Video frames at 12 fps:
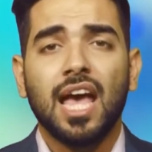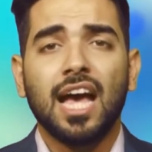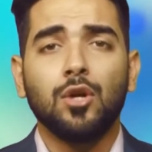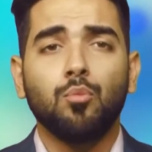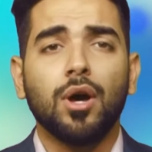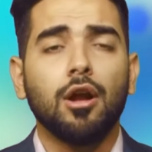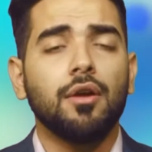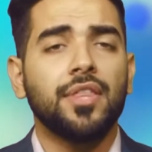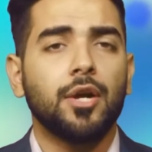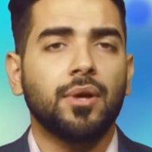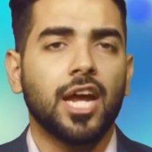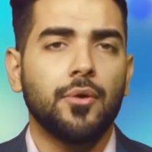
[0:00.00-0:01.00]
and what are
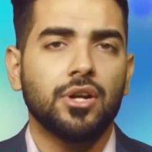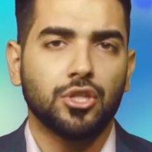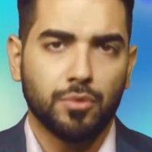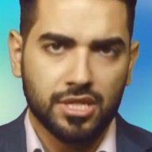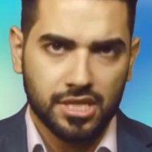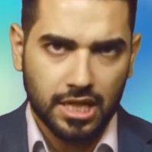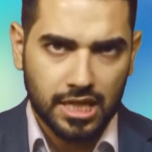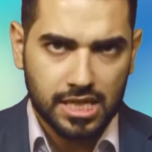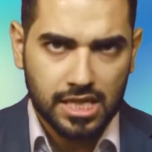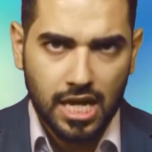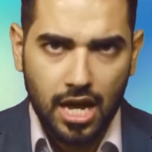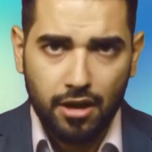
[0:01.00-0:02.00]
their
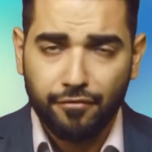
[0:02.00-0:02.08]
characteristics?